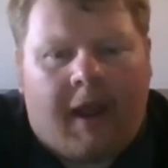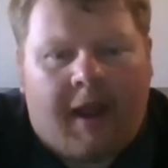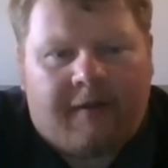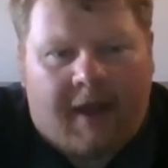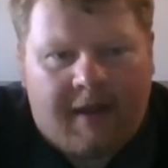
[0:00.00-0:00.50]

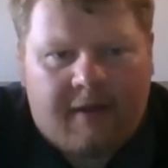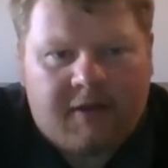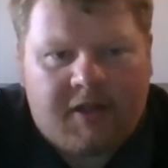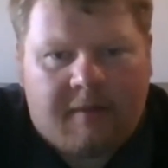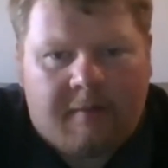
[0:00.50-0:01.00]
has
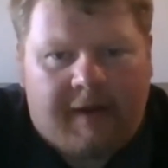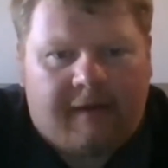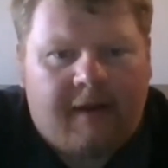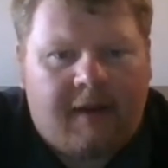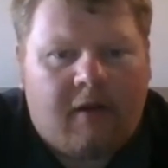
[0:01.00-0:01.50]
1/8"
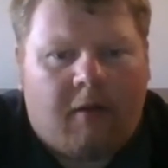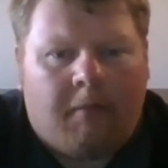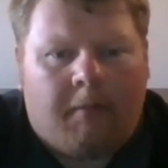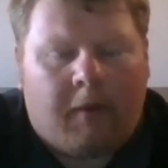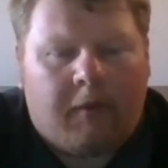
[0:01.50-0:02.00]
MPT
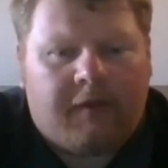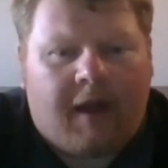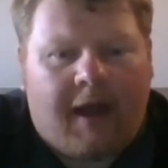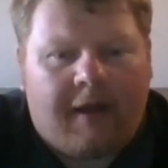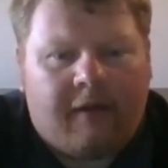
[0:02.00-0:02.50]
on both
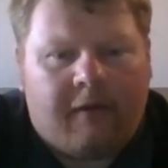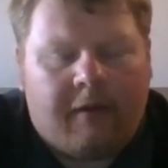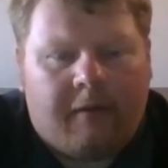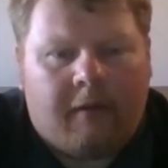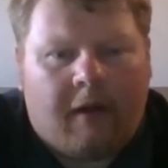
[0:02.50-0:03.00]
sides of
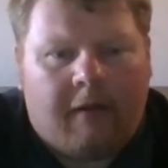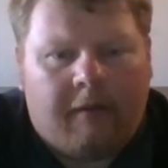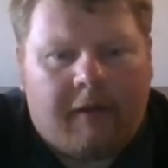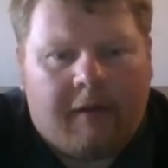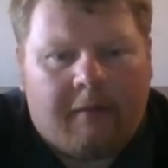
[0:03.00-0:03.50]

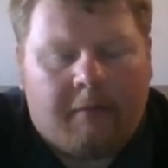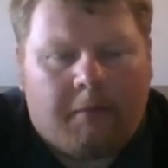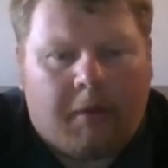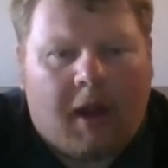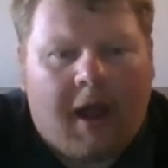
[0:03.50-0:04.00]
the
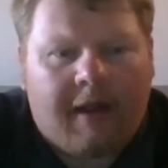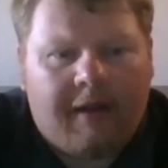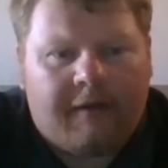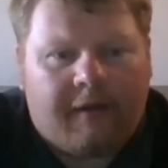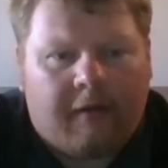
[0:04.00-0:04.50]
block
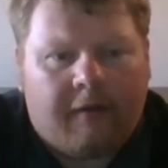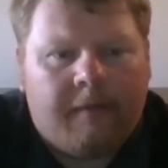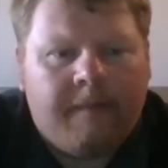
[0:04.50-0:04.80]
itself.